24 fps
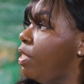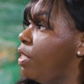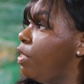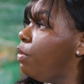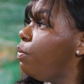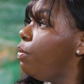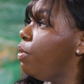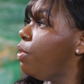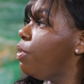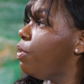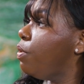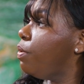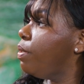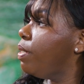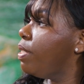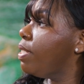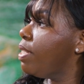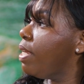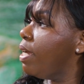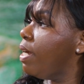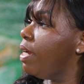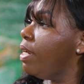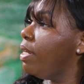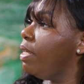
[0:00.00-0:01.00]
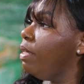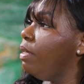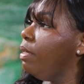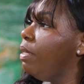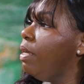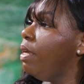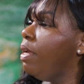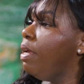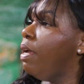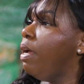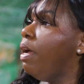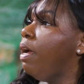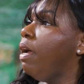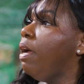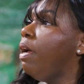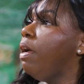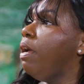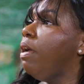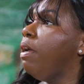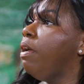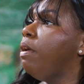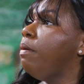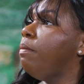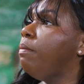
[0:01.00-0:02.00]
deal with your anxiety,
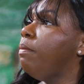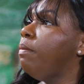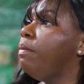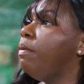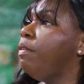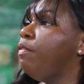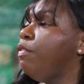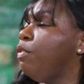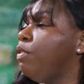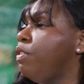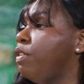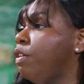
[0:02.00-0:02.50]
if you